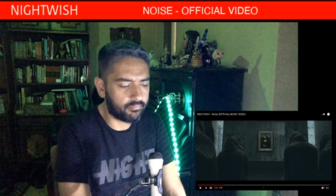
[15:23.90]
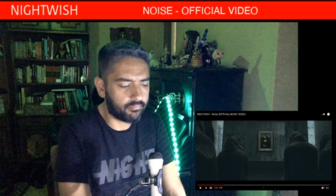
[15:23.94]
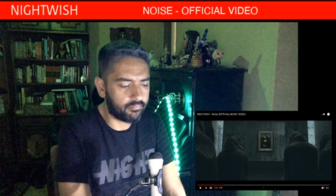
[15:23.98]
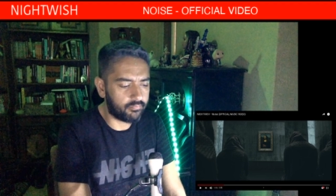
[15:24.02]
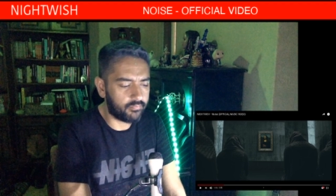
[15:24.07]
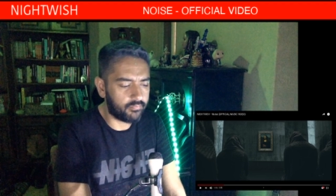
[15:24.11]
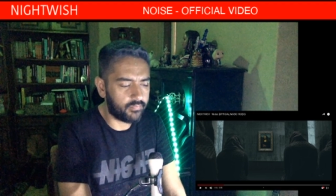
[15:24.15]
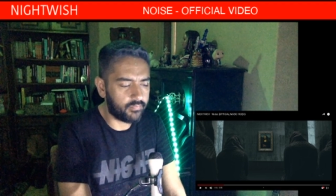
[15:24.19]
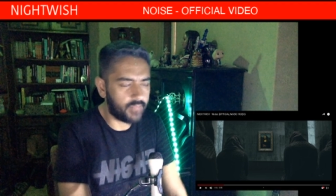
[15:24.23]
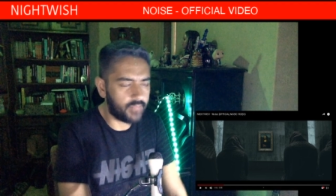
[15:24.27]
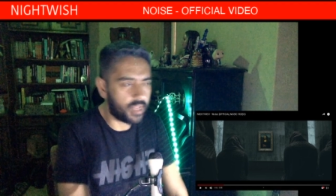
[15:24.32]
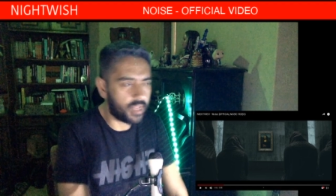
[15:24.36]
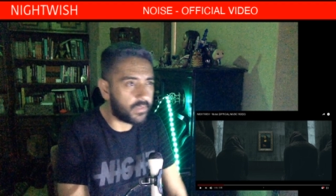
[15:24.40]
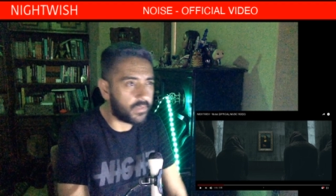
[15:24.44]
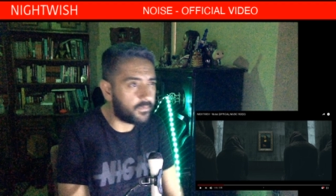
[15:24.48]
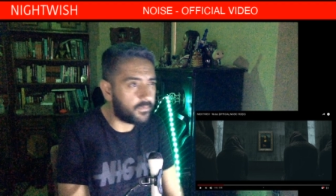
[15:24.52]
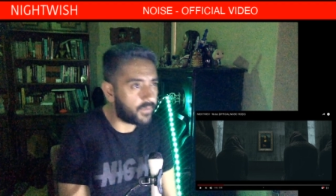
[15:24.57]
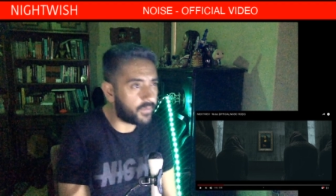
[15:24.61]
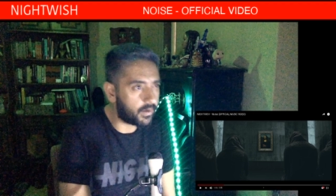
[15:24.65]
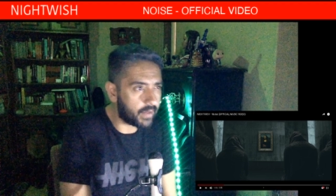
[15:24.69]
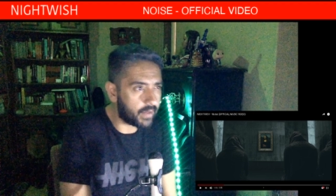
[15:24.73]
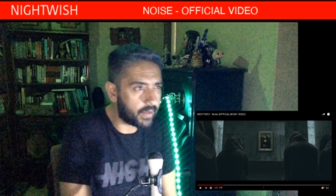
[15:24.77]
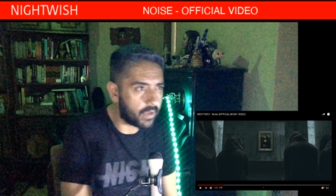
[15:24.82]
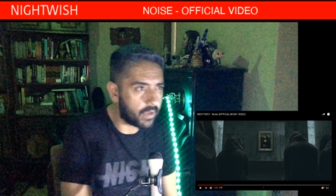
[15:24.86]
not
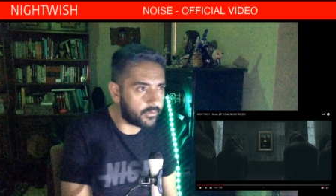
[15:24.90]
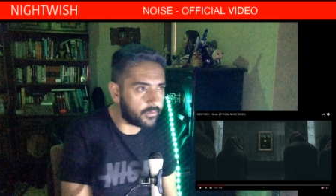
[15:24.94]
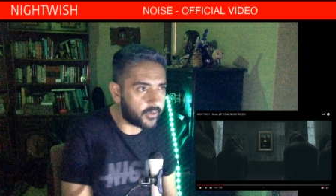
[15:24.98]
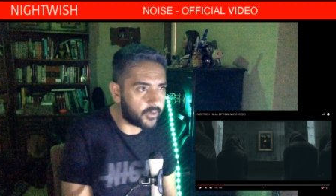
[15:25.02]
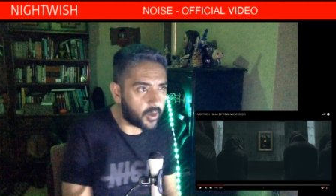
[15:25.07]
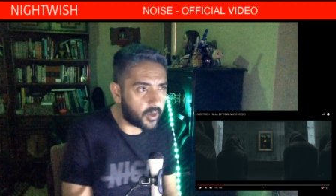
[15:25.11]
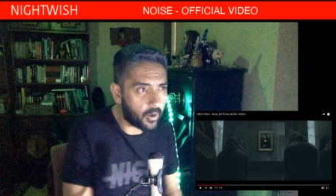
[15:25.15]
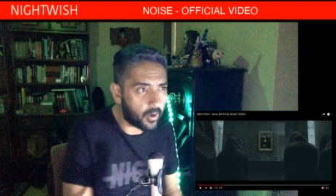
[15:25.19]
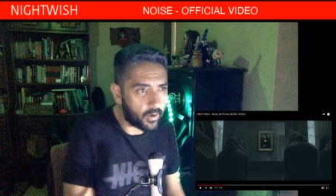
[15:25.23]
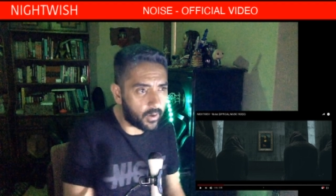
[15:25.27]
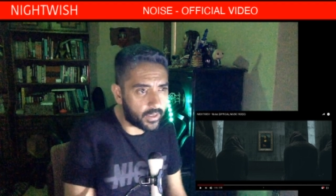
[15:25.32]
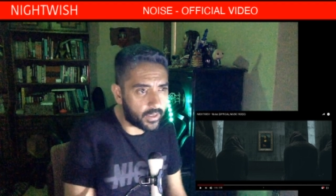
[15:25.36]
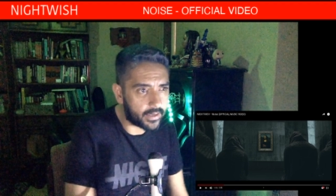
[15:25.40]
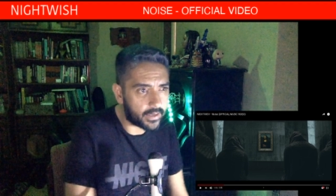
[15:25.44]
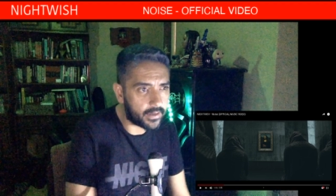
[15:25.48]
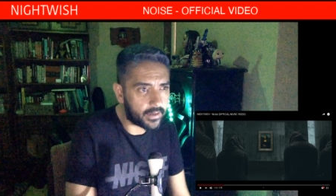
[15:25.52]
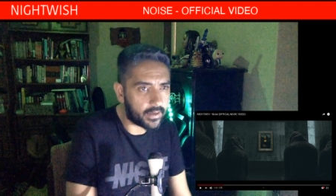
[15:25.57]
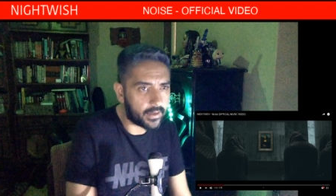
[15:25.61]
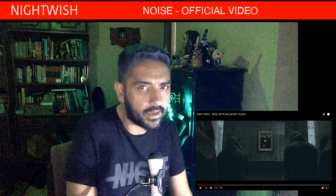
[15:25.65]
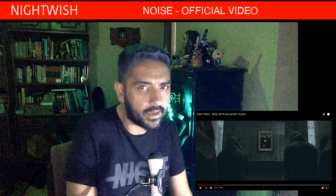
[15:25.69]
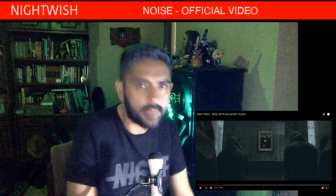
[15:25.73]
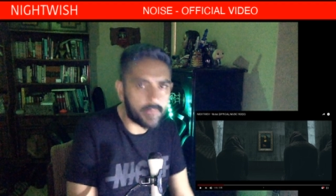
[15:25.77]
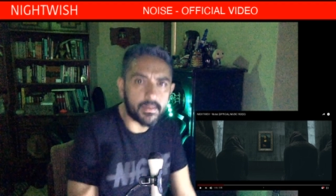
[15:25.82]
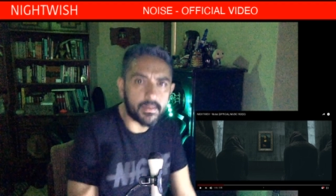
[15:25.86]
very outgoing.
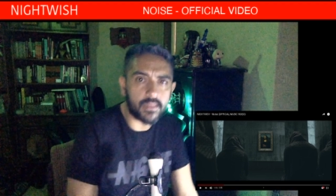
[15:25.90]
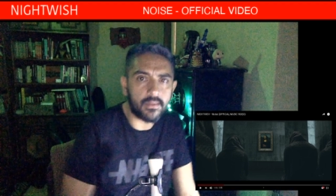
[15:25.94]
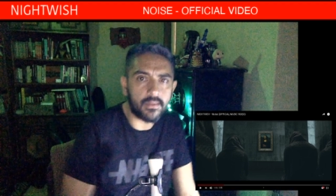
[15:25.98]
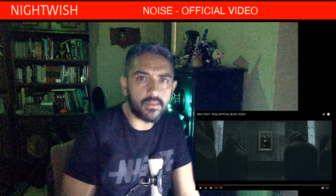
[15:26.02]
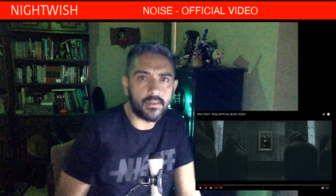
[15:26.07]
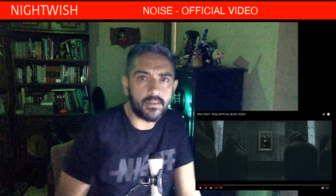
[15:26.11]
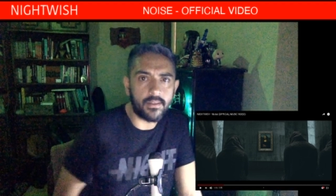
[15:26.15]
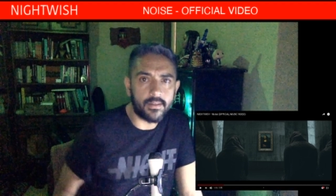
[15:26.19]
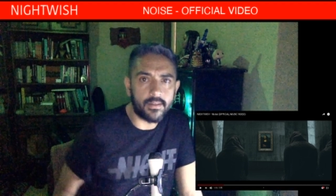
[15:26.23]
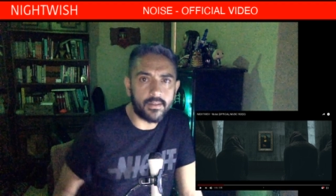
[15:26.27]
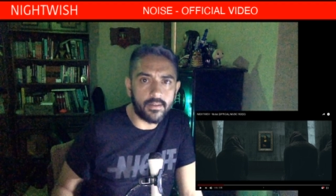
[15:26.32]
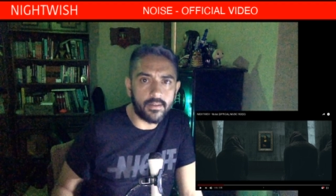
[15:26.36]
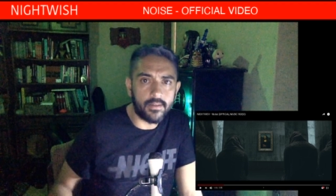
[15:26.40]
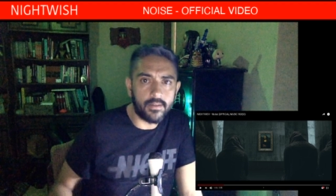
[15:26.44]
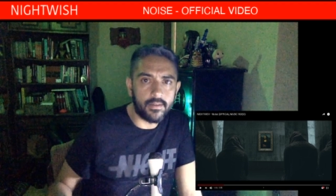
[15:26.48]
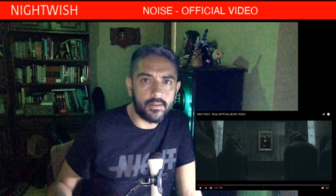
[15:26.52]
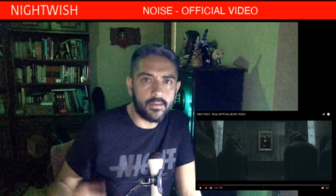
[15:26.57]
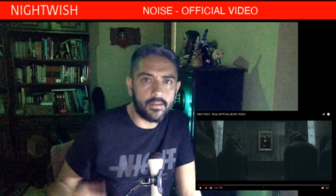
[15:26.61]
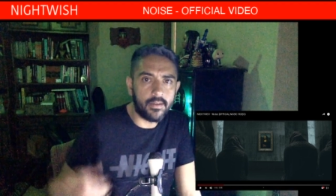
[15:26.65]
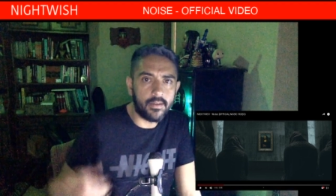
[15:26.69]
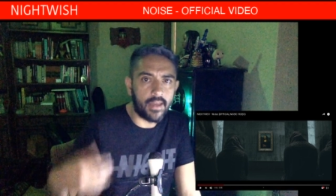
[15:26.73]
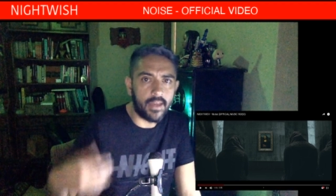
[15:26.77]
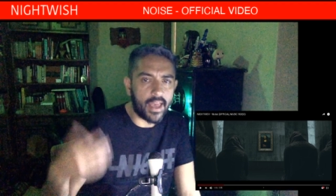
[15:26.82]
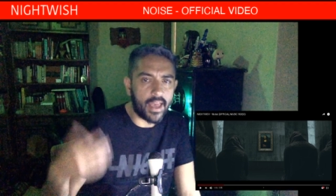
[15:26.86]
I mean,
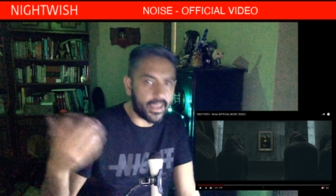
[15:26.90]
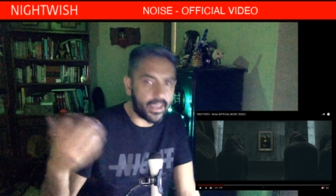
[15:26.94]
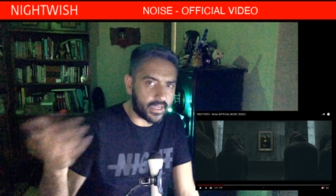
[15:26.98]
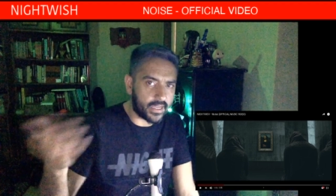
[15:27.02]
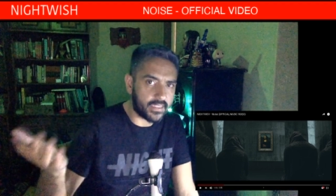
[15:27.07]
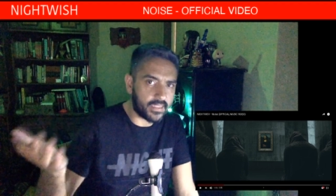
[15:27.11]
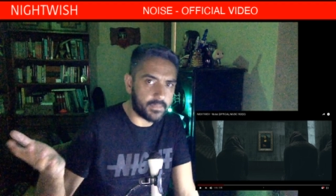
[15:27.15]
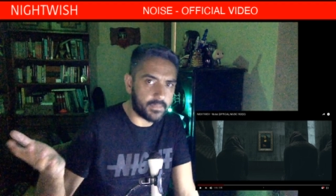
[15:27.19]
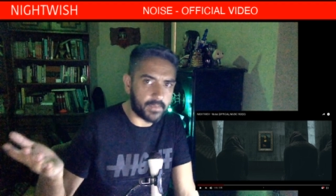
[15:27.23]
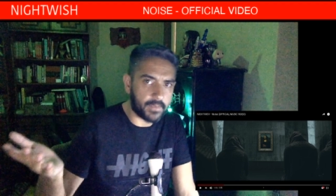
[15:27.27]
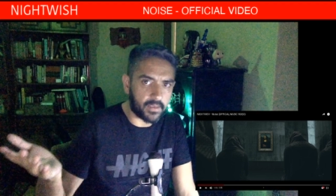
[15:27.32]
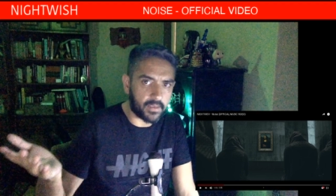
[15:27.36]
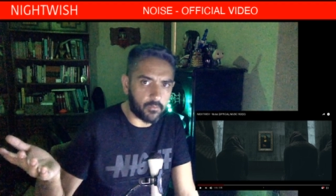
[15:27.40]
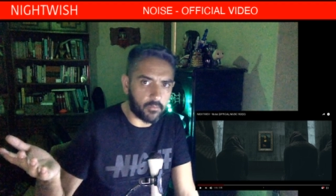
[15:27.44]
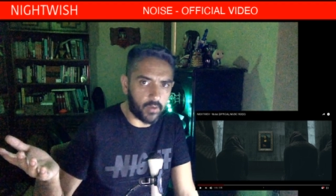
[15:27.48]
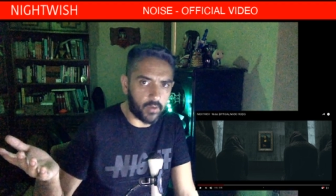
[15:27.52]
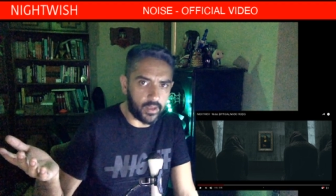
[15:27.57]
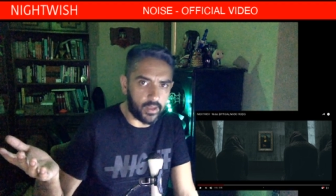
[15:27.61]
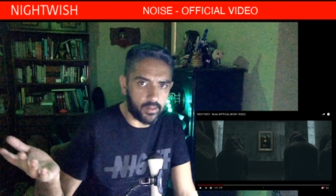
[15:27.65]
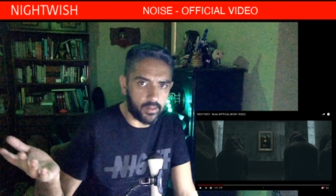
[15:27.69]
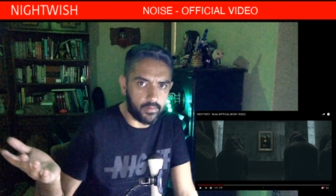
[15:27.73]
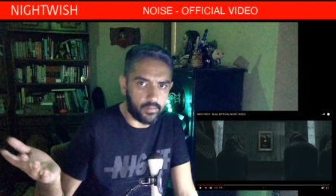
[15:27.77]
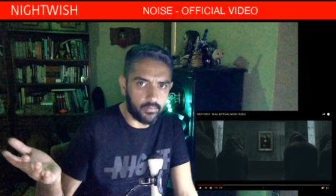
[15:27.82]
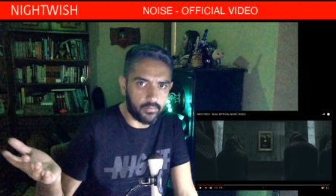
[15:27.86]
I can speak
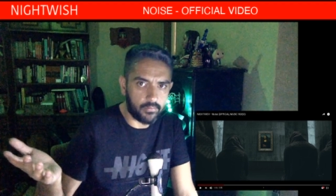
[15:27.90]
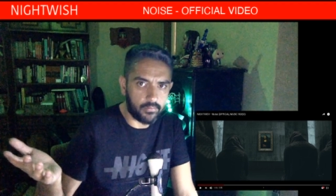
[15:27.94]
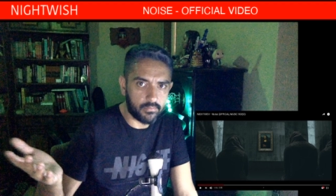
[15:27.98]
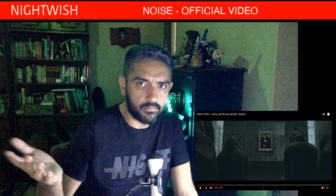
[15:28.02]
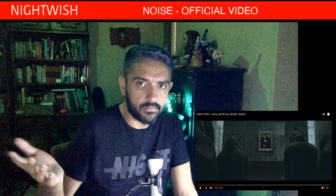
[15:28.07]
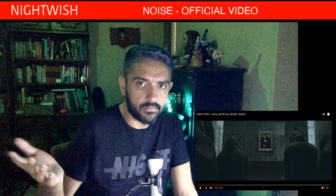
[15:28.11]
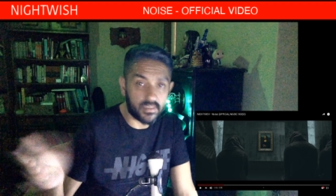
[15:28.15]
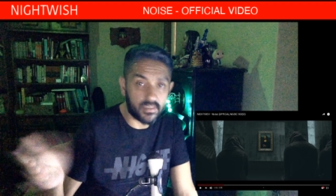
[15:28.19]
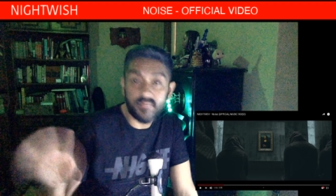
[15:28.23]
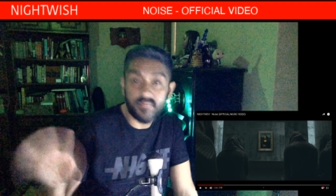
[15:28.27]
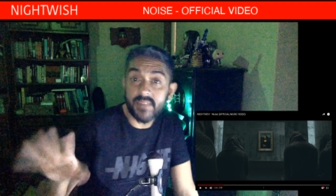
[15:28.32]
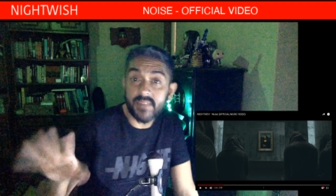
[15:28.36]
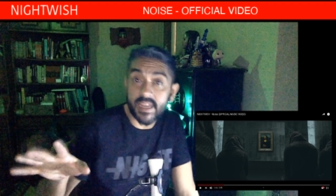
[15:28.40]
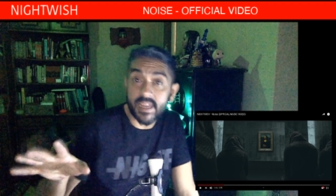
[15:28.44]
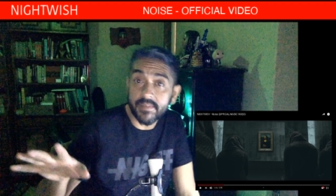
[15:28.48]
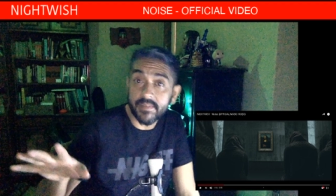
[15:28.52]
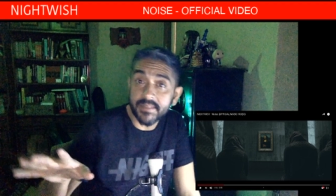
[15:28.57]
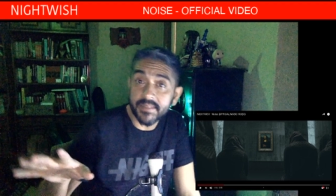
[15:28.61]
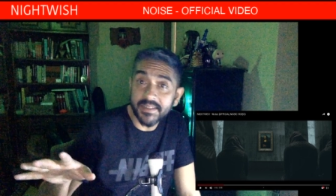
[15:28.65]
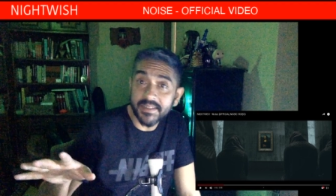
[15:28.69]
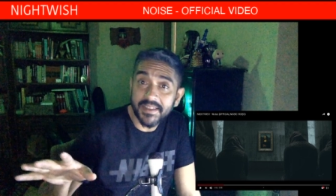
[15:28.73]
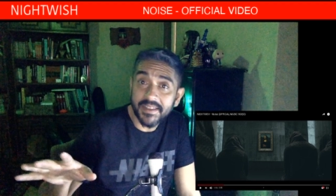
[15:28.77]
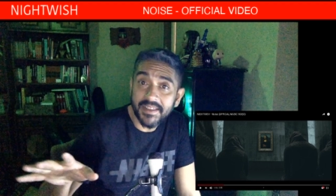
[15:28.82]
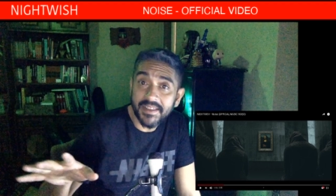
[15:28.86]
well
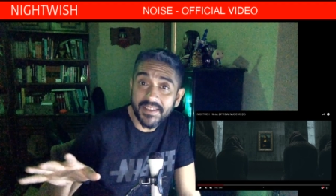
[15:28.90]
sometimes.